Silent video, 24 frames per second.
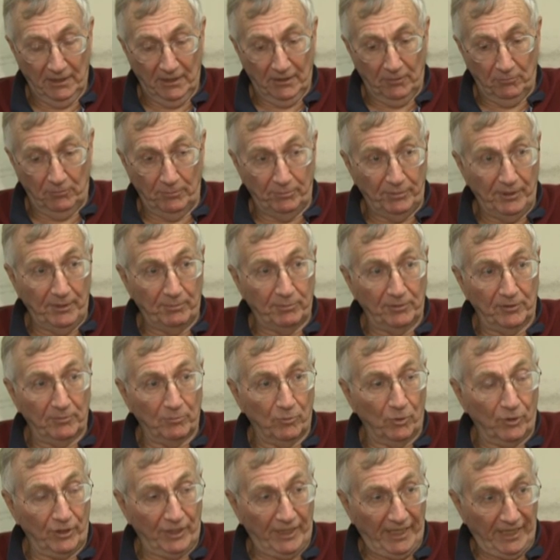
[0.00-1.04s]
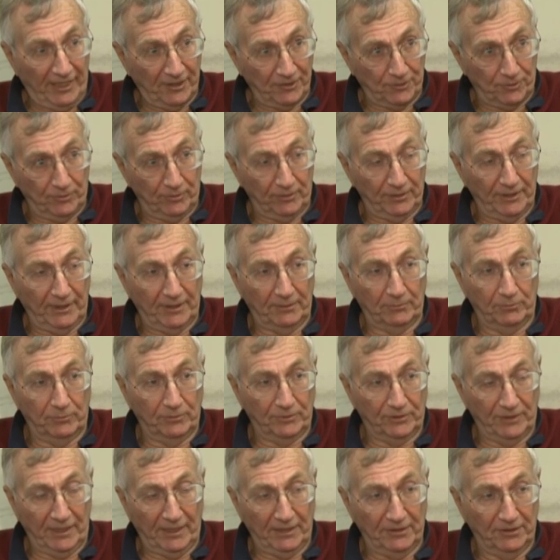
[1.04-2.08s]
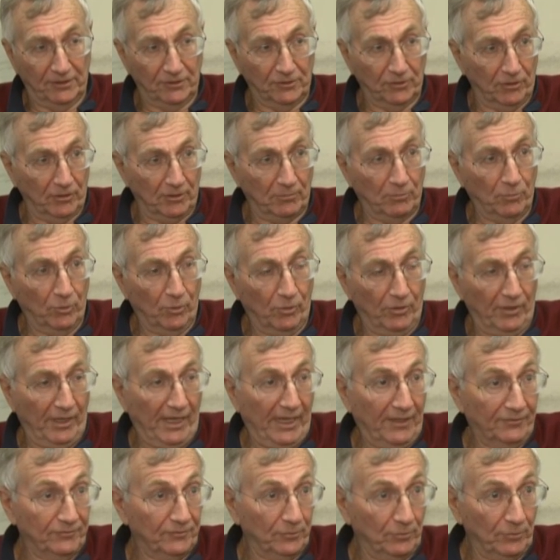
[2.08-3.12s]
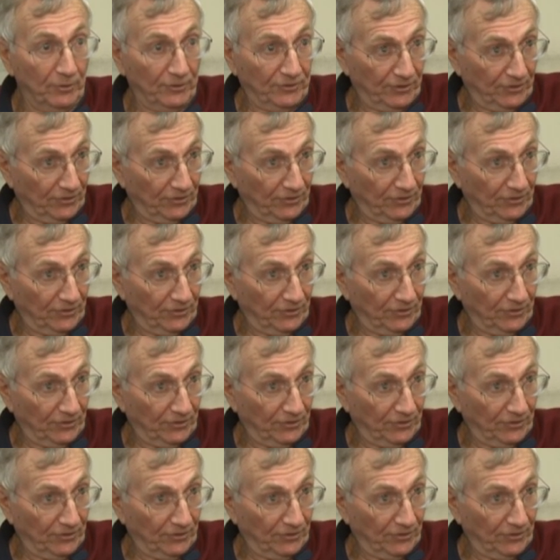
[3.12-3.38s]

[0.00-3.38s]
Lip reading: When people are more casual, they would tend to talk more afterwards,